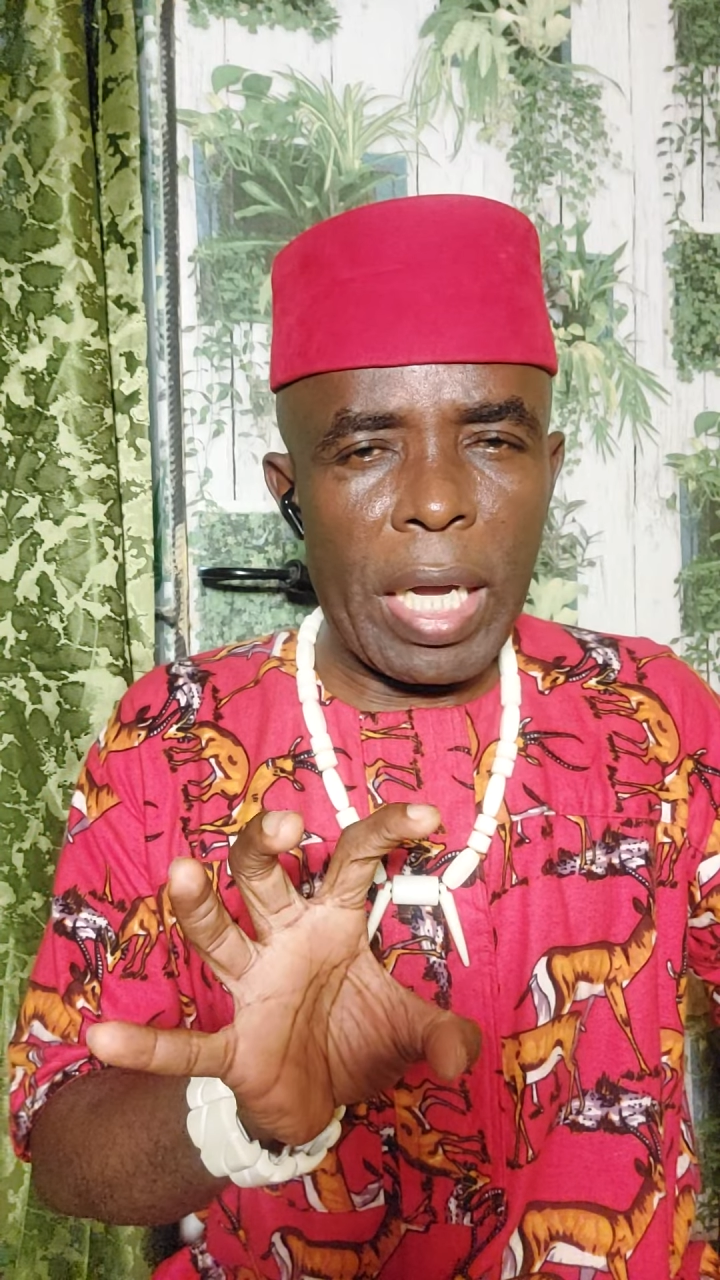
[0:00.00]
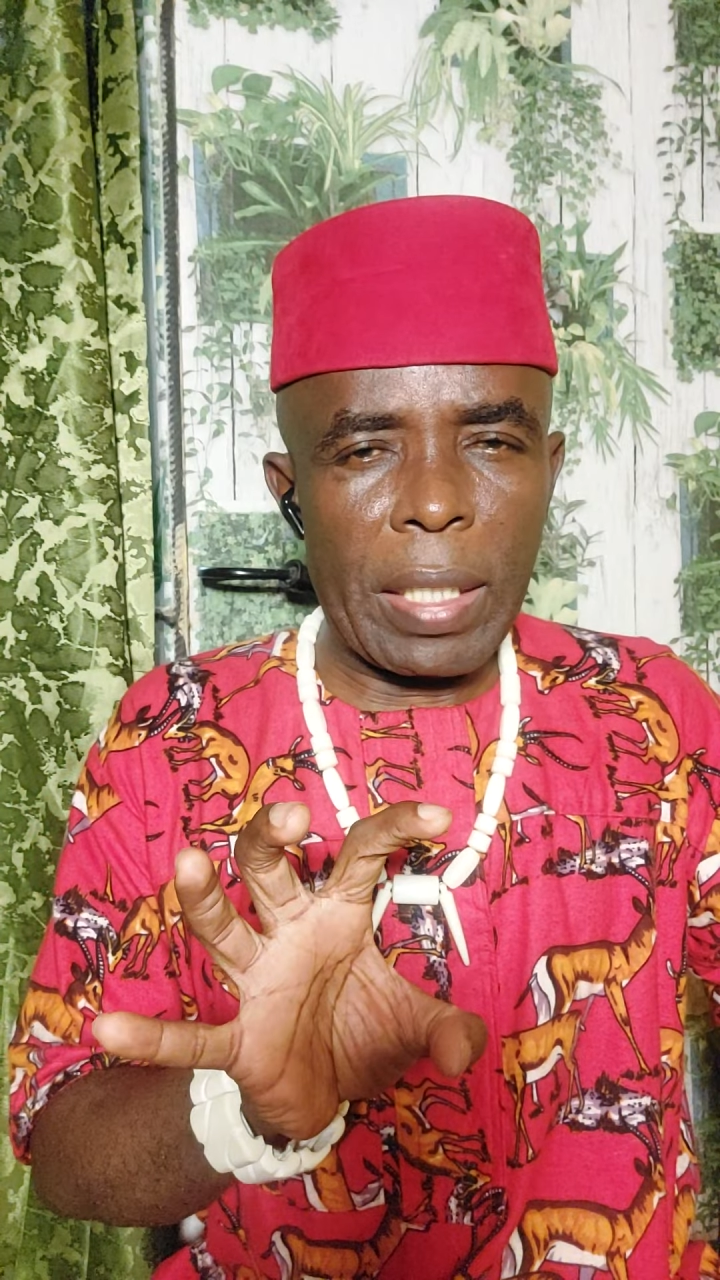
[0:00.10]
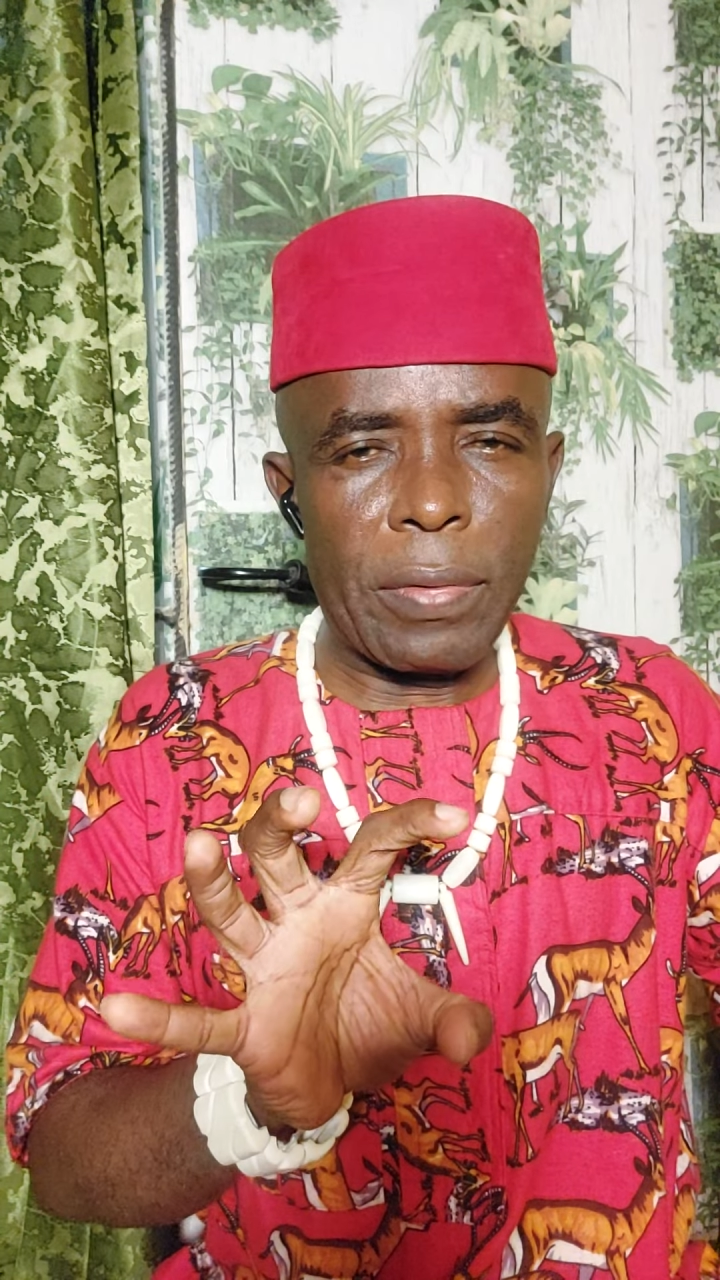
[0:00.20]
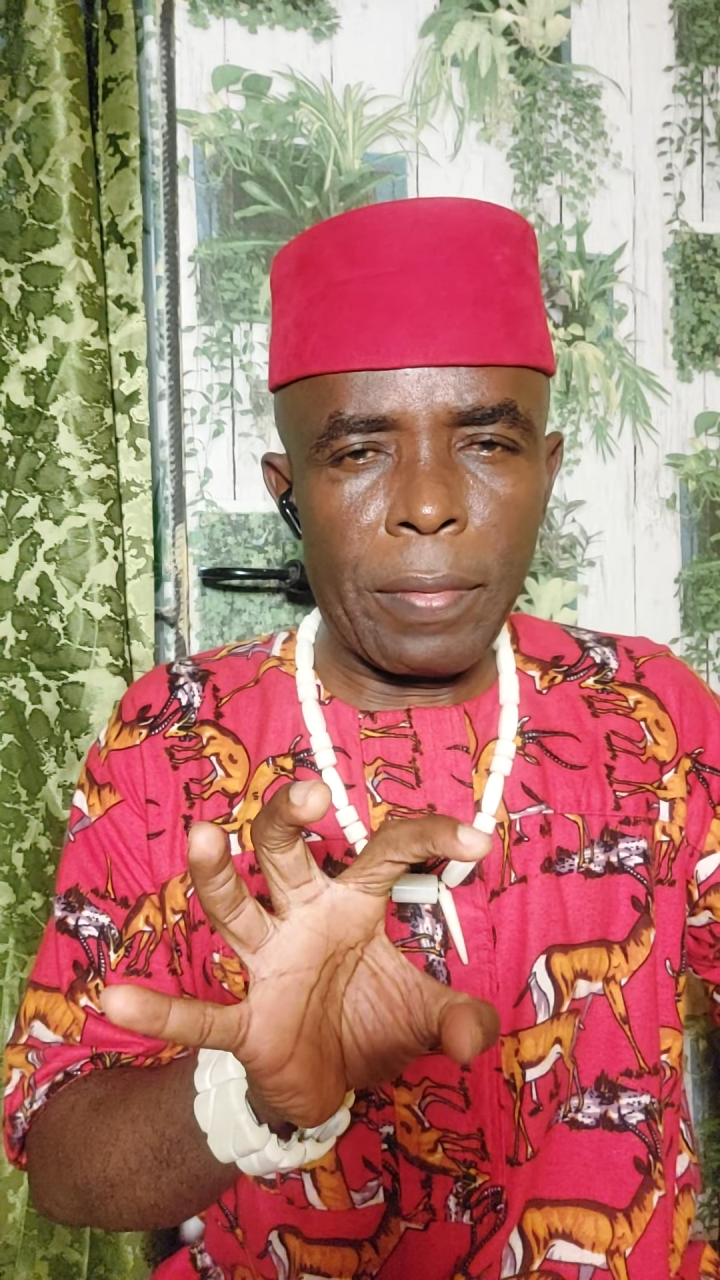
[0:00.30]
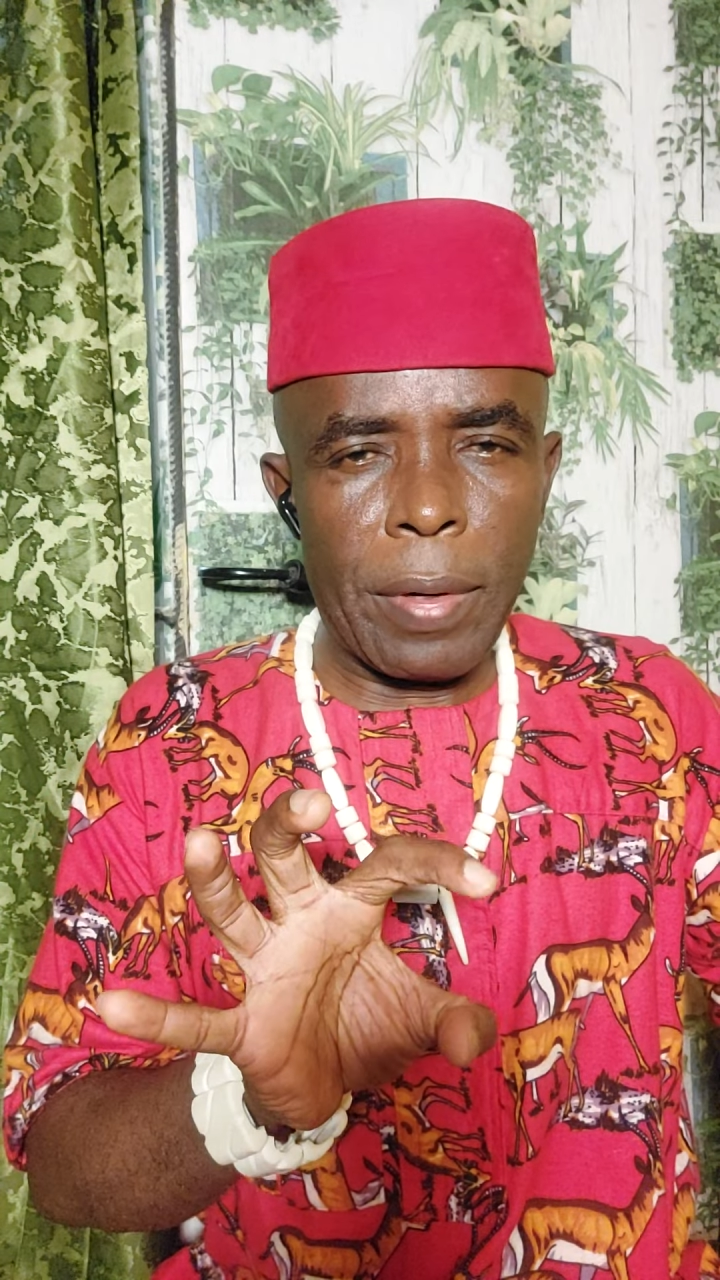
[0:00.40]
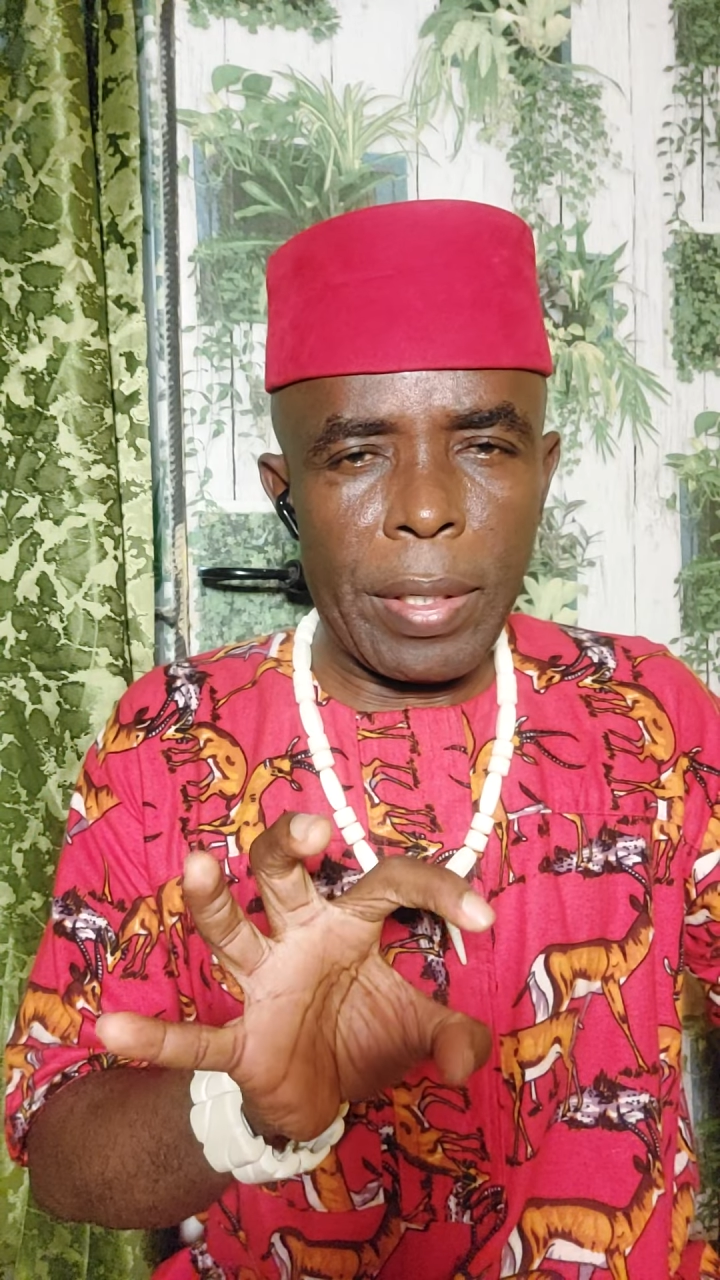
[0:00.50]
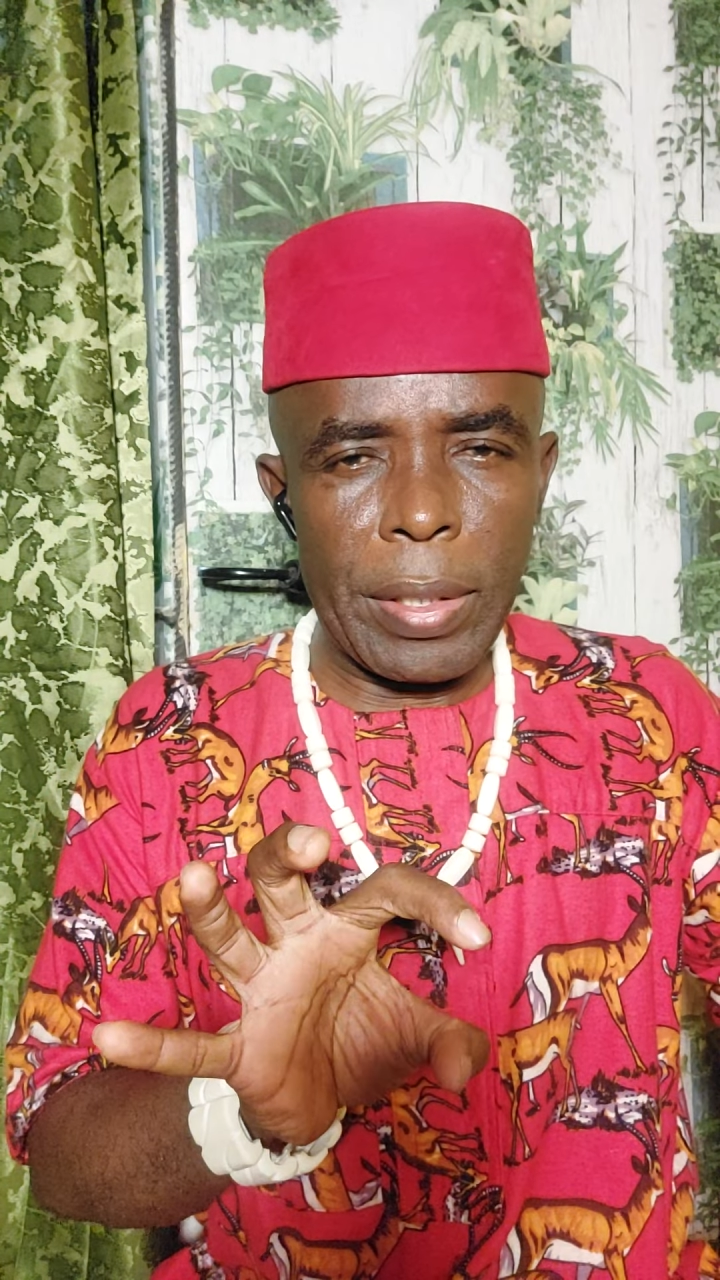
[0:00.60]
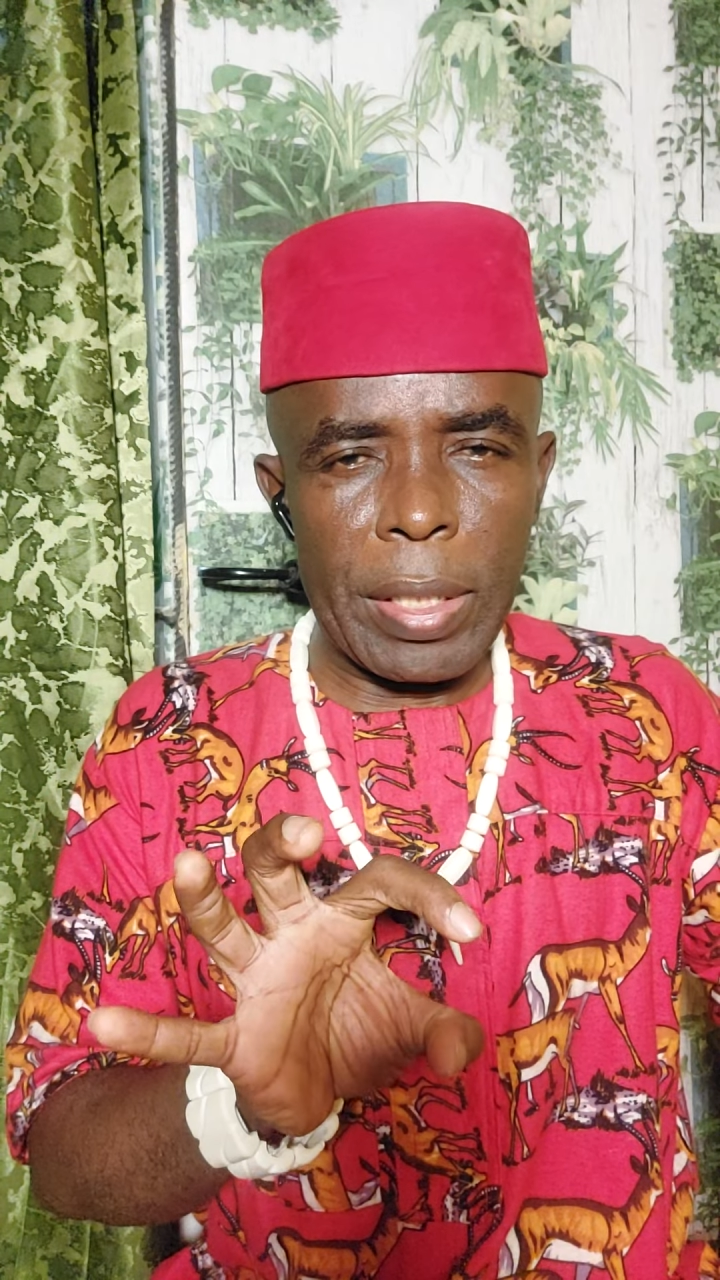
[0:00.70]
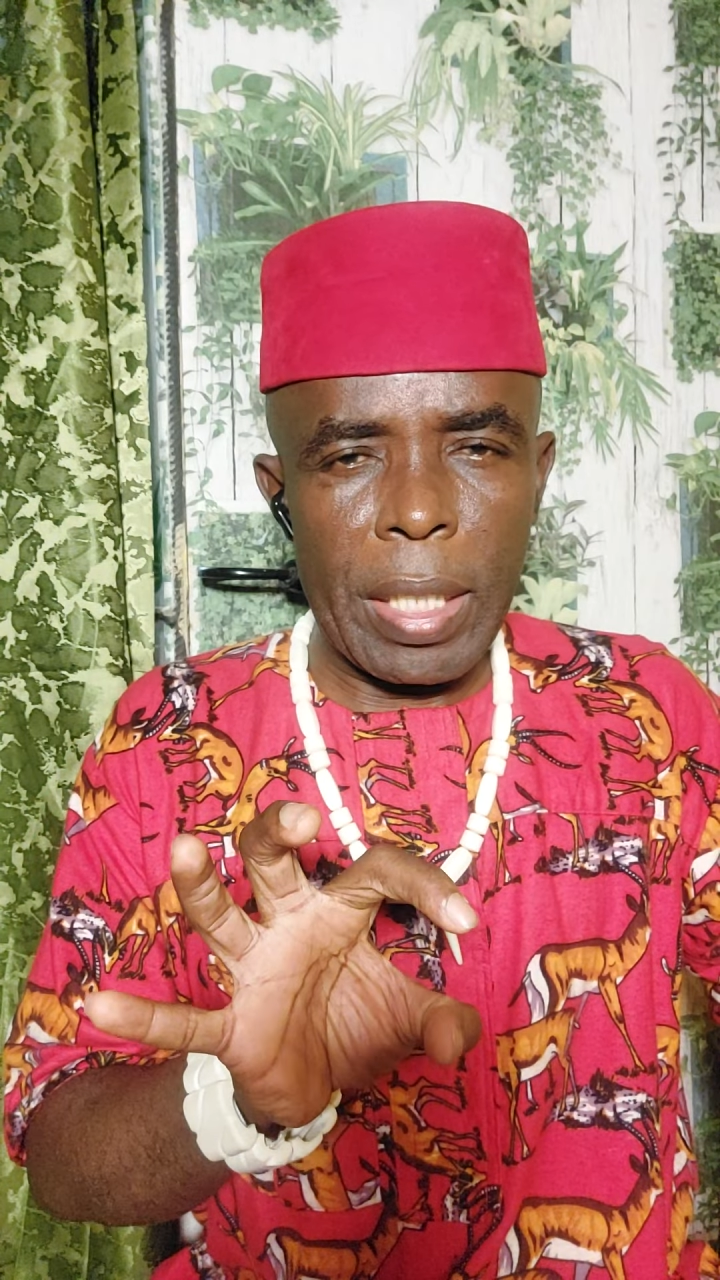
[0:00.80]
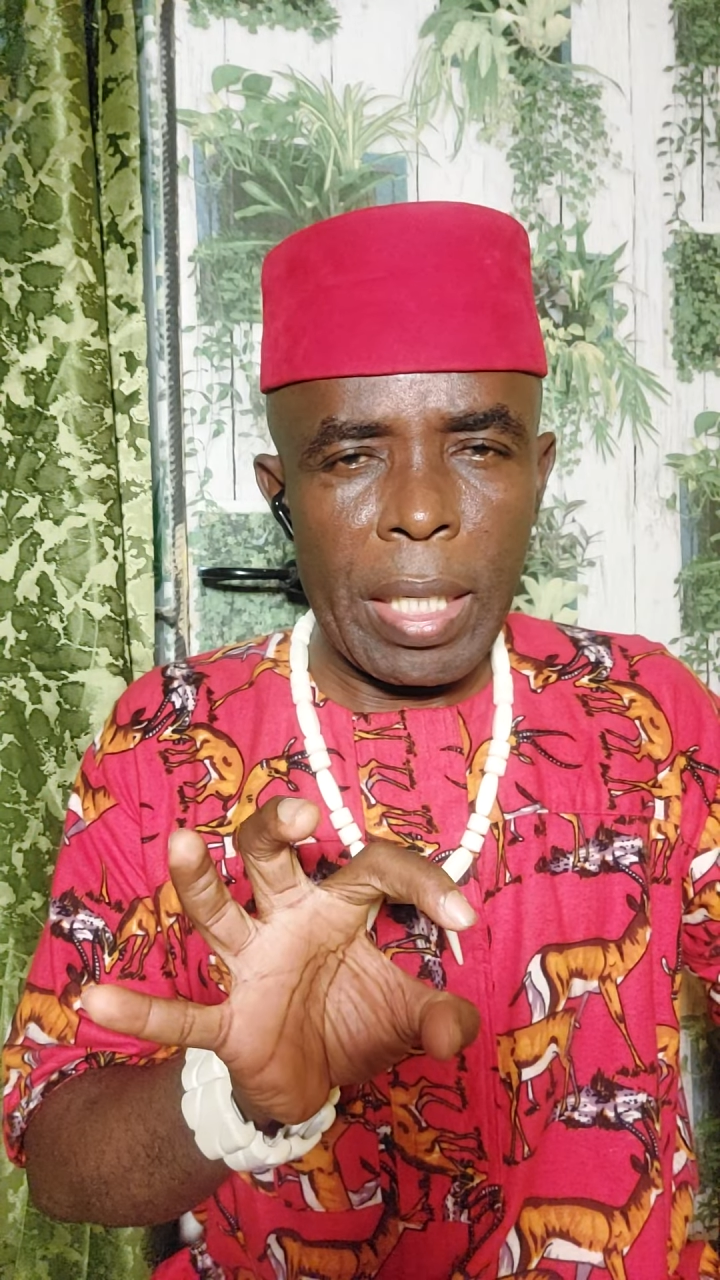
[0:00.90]
at
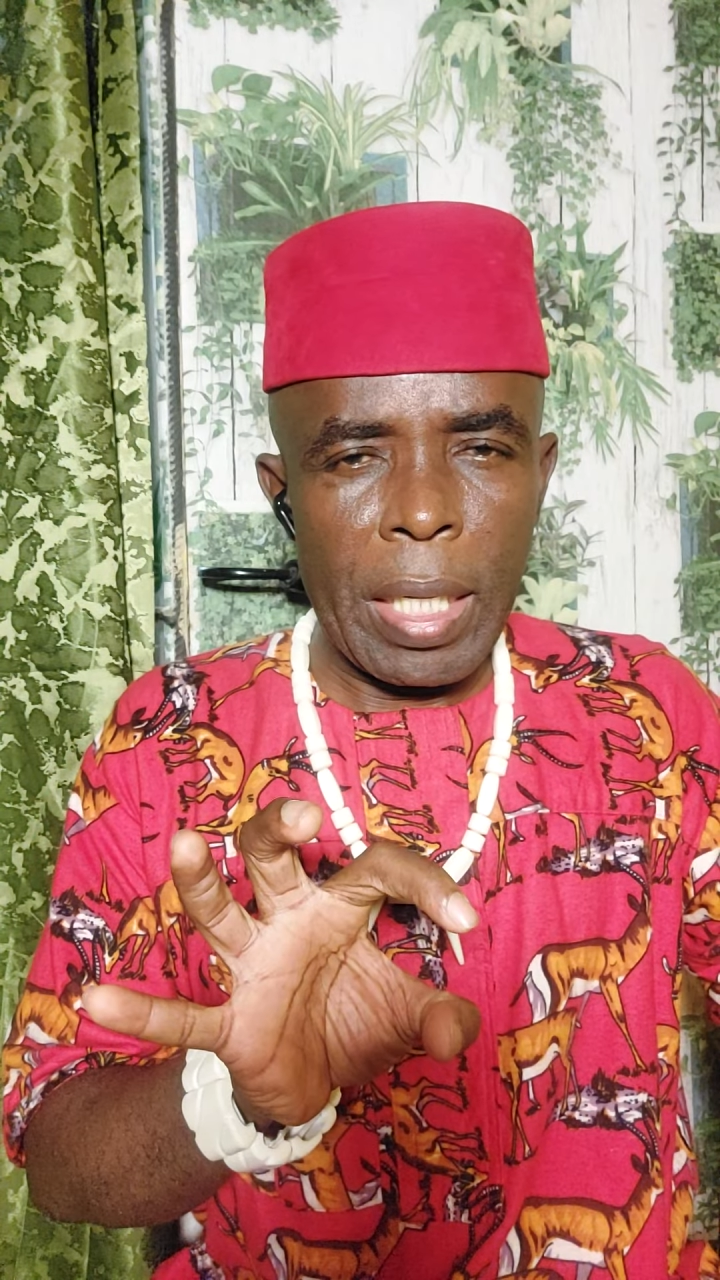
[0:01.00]
words